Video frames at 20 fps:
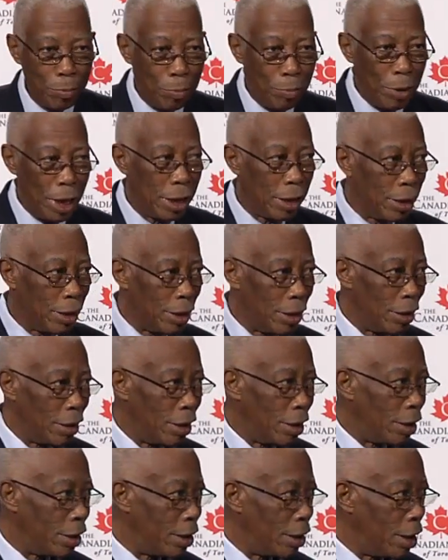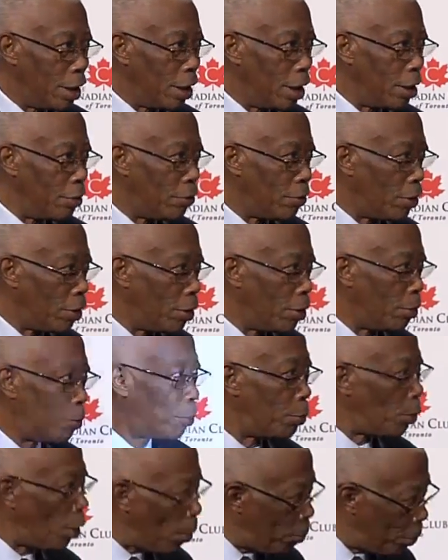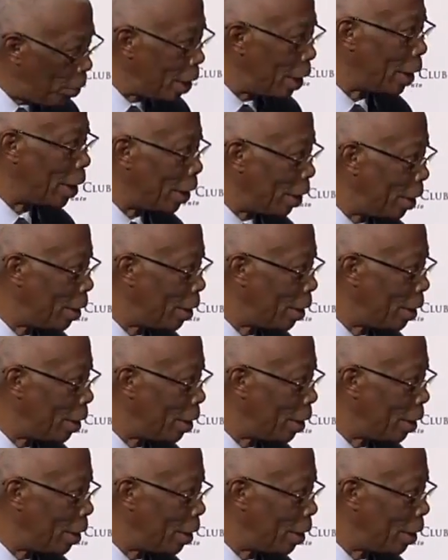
better deliver properly.